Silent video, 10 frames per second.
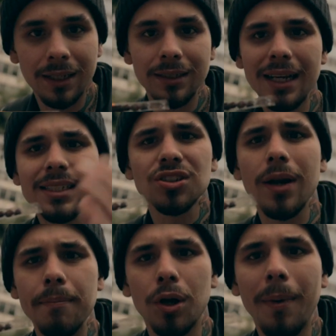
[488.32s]
Nice and
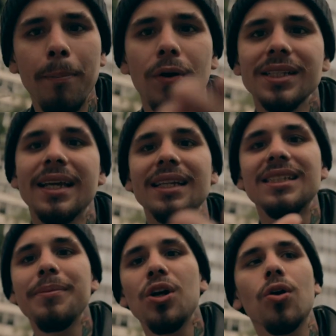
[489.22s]
straight, bro. My boys can't
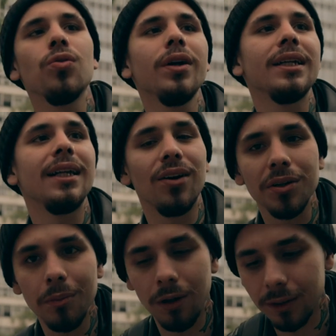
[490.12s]
see me all crooked now.
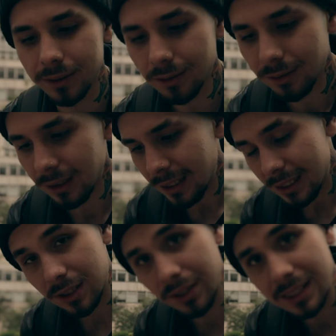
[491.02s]
Come on.
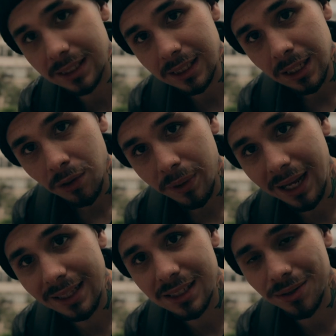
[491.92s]
So listen, we
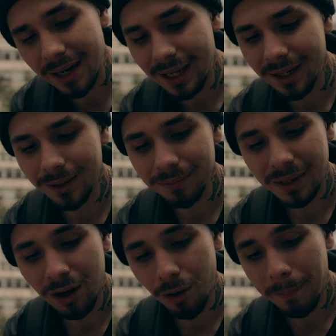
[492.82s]
got this right here.
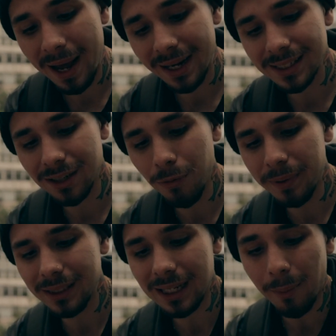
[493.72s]
Pack is
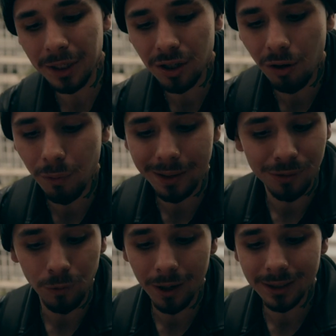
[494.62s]
opened. I'm gonna go with
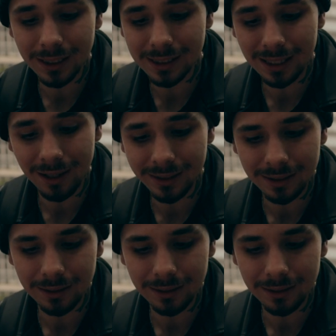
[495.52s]
one, cause oh